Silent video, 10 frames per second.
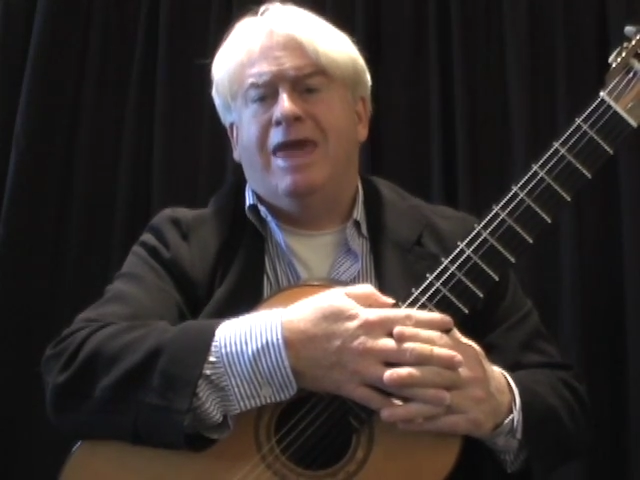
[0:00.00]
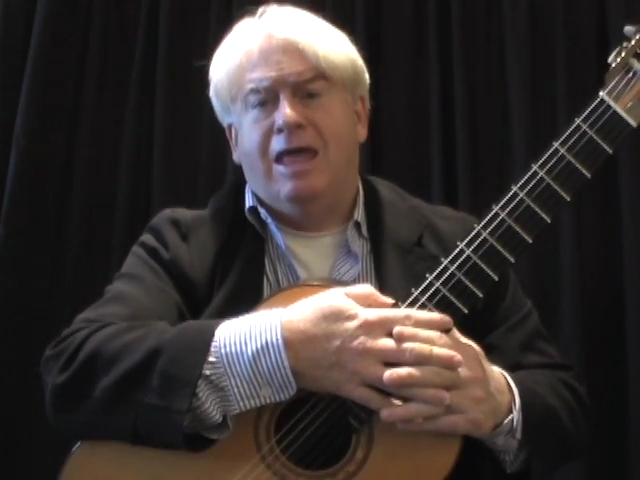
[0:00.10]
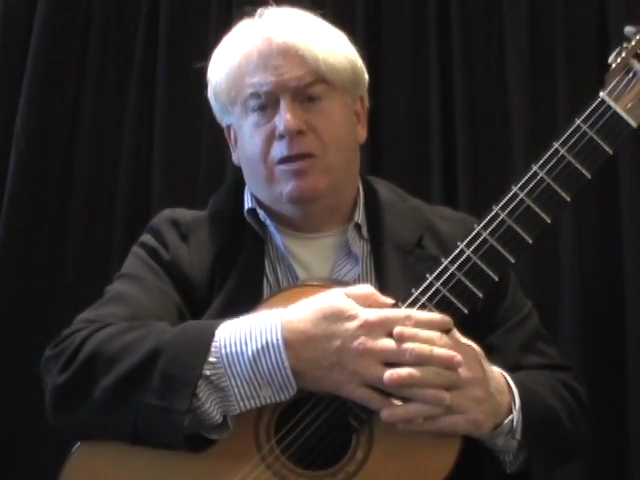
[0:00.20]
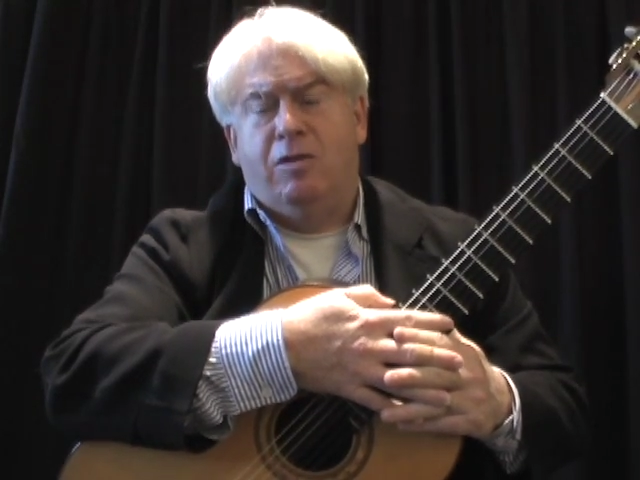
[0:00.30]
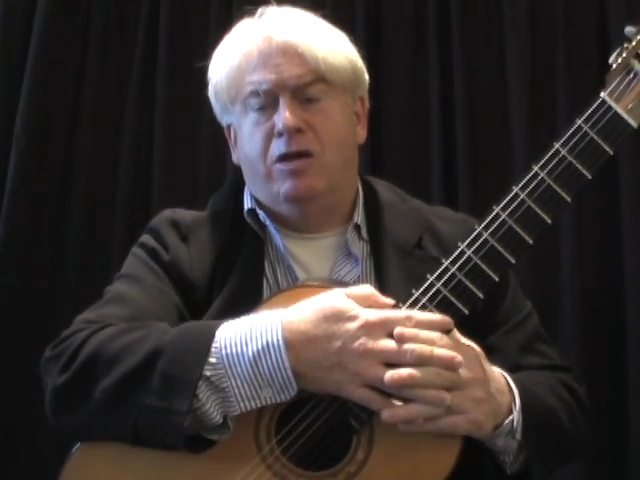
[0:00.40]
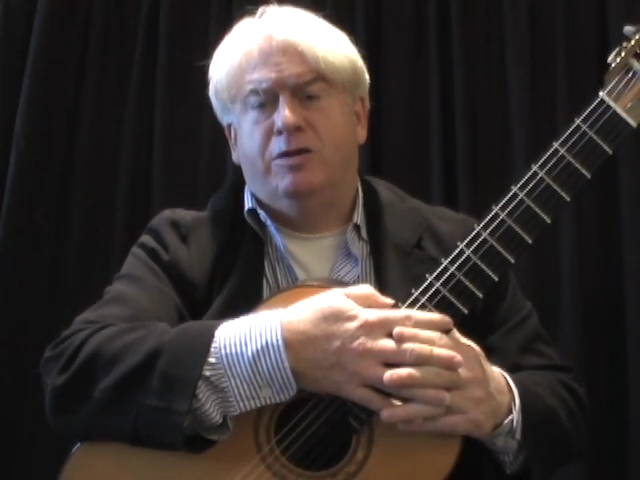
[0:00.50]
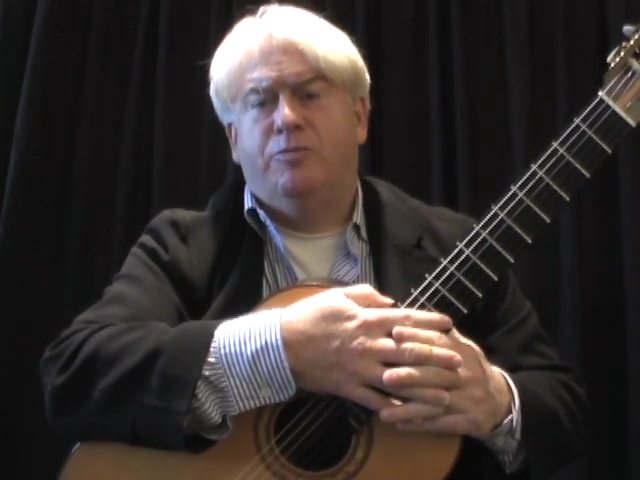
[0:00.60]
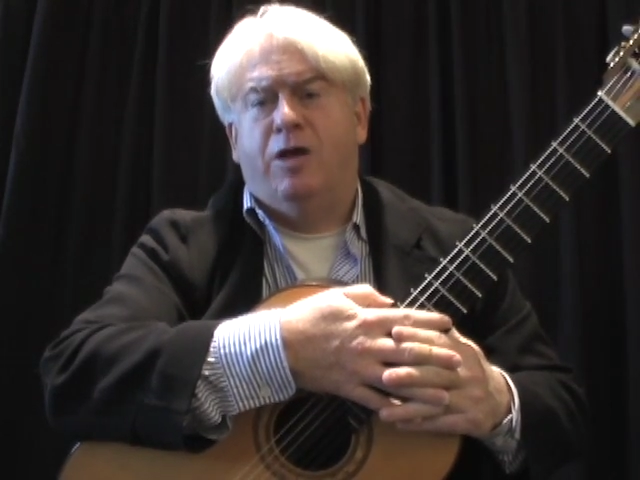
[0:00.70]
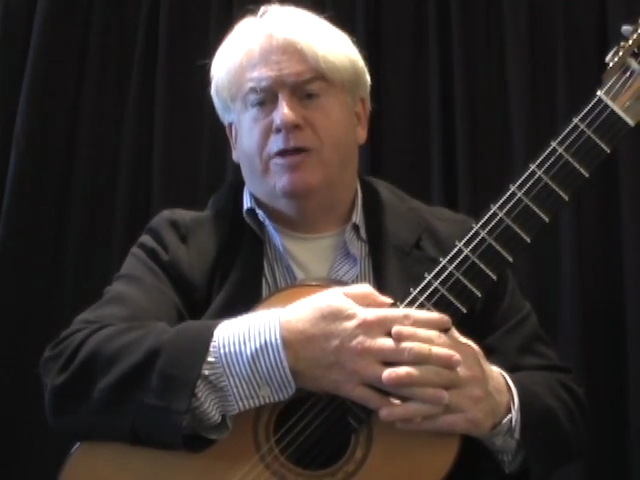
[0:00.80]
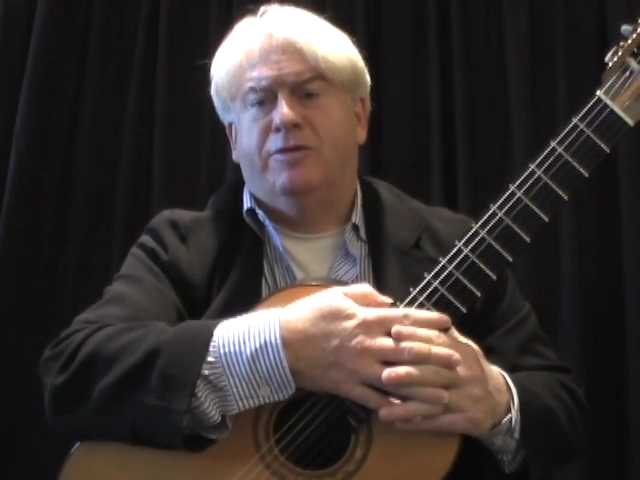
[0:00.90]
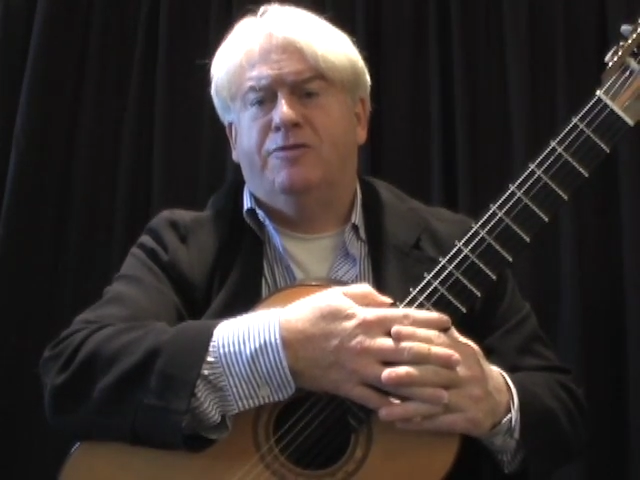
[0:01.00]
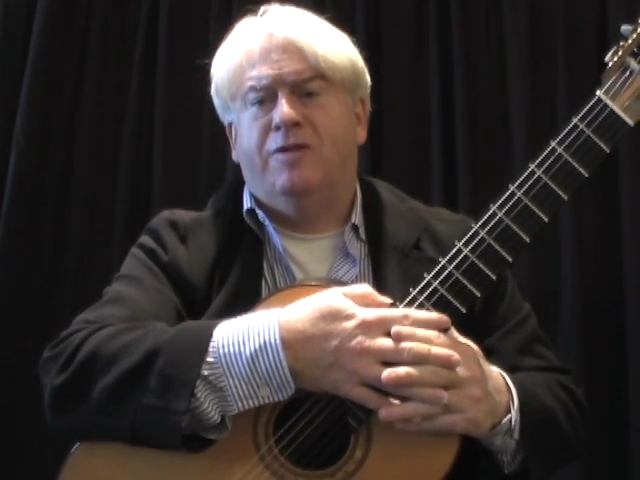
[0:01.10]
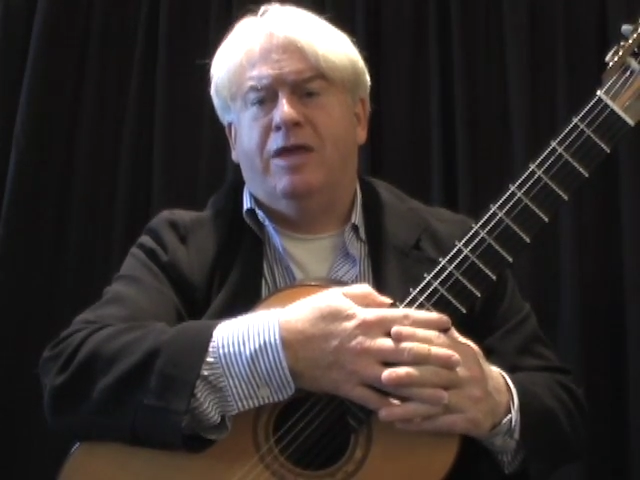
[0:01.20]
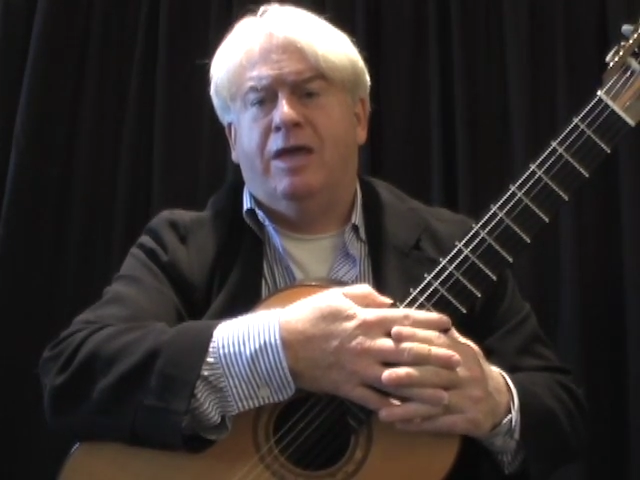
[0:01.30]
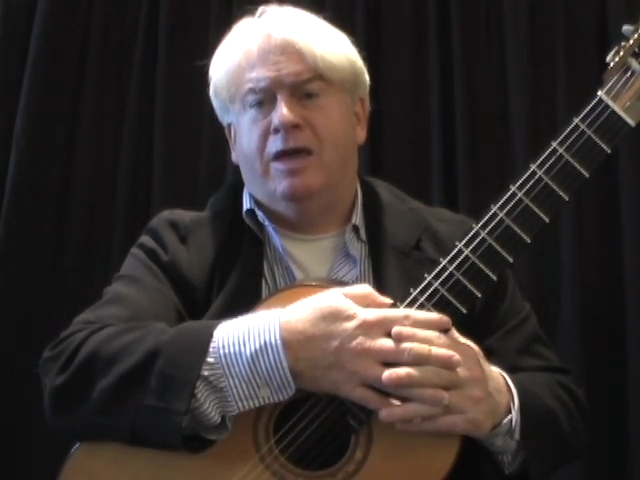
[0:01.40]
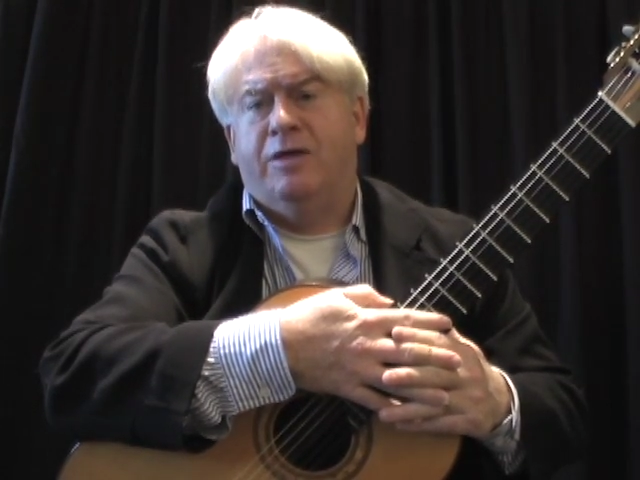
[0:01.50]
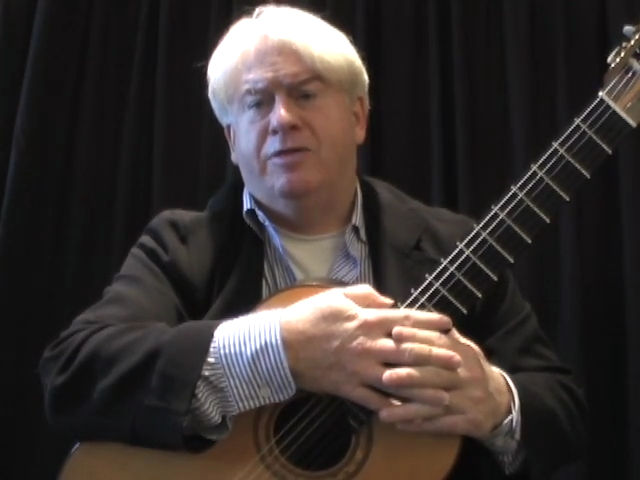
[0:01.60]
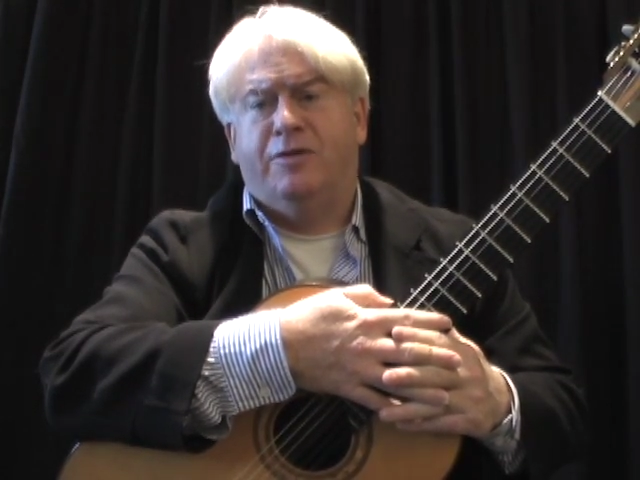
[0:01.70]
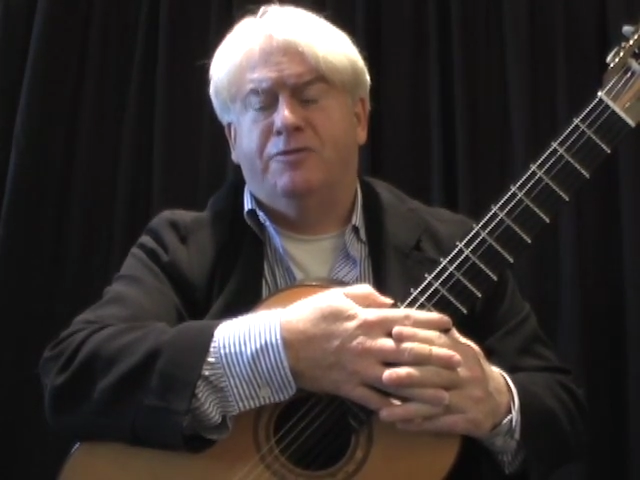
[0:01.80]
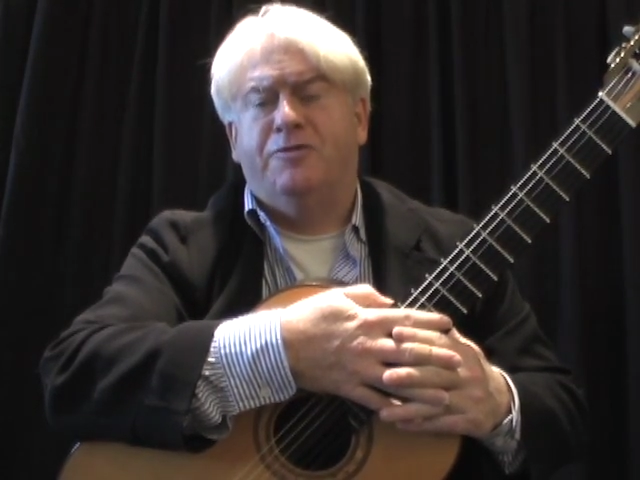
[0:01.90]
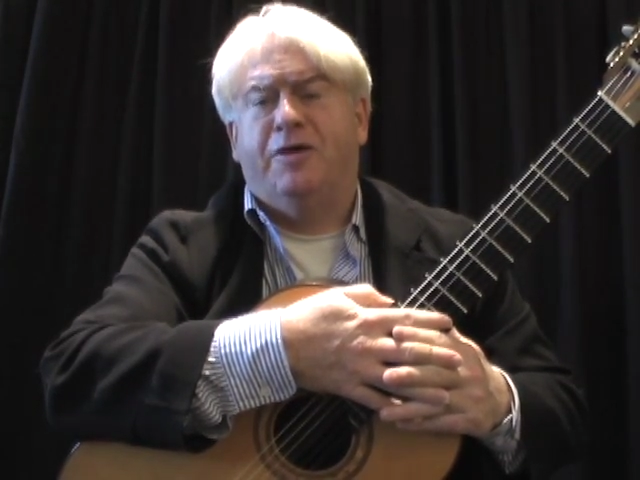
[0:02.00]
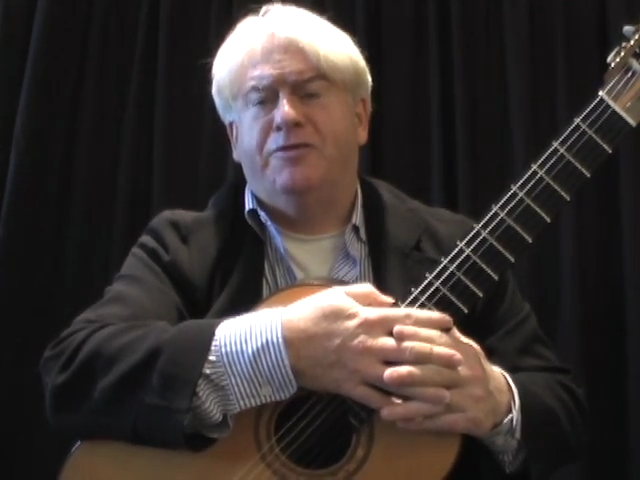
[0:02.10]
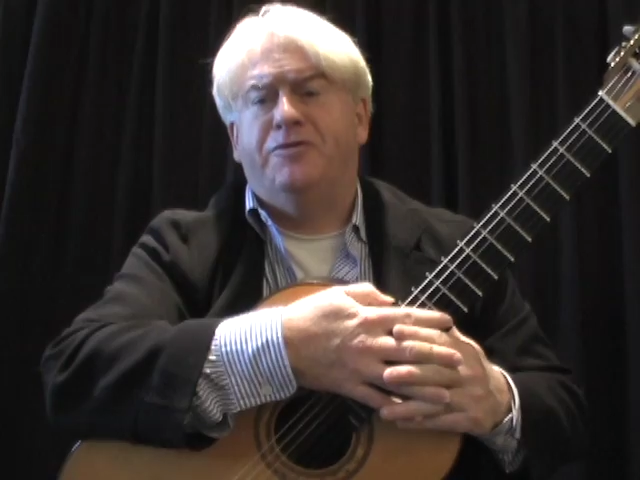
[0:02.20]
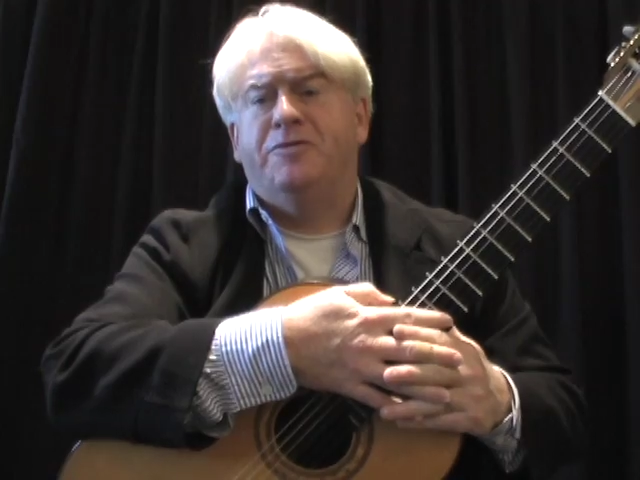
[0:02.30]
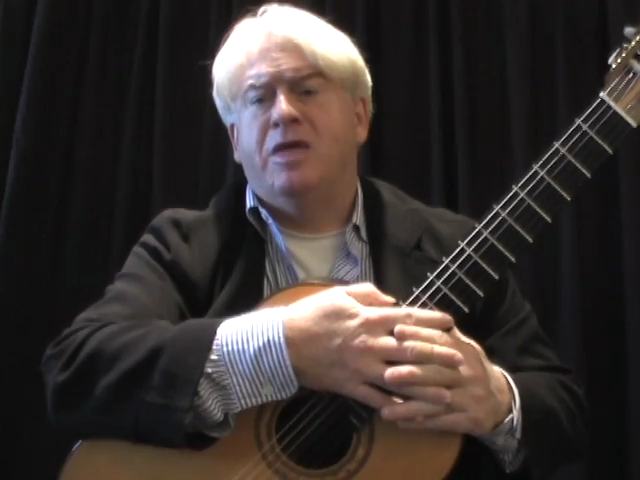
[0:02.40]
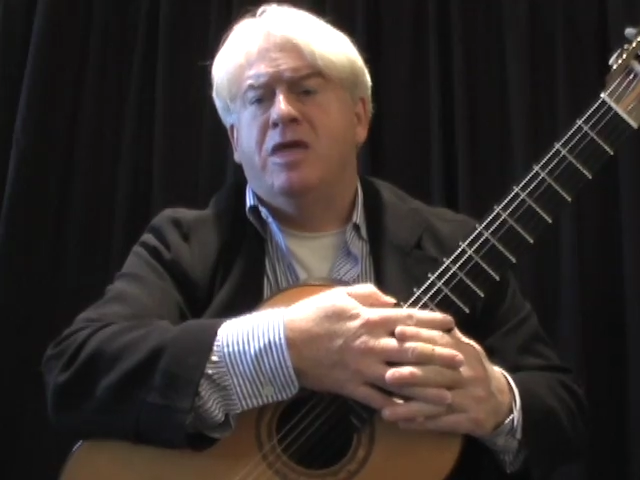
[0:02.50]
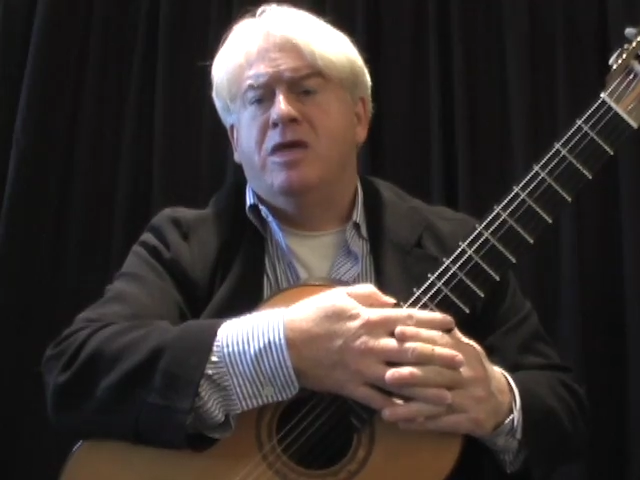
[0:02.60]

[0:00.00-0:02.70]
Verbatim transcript: and how long to practice uh, the exercises.